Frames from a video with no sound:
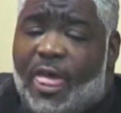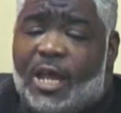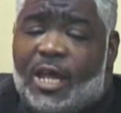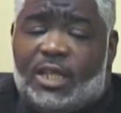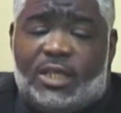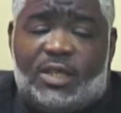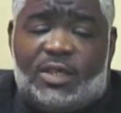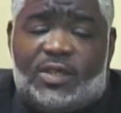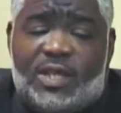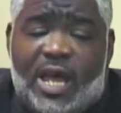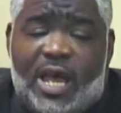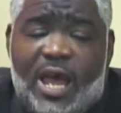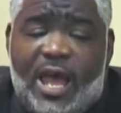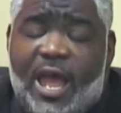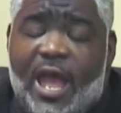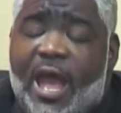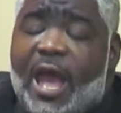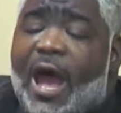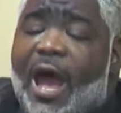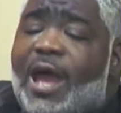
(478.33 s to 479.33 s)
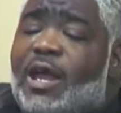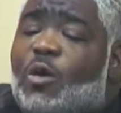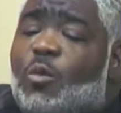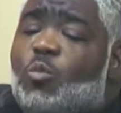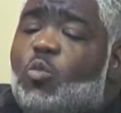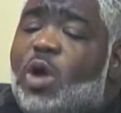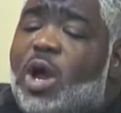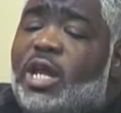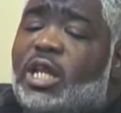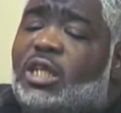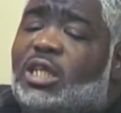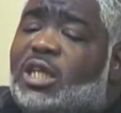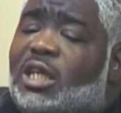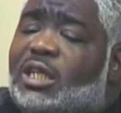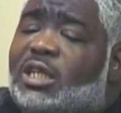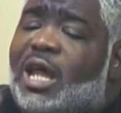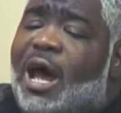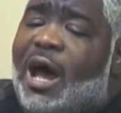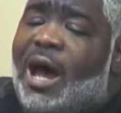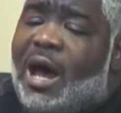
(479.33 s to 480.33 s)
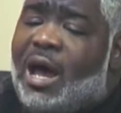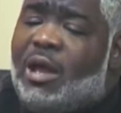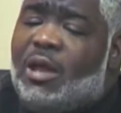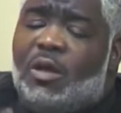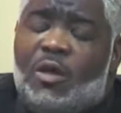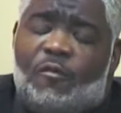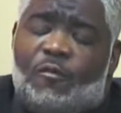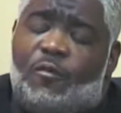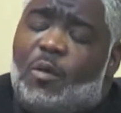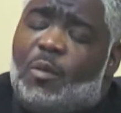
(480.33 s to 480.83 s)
to say, I am ready to die for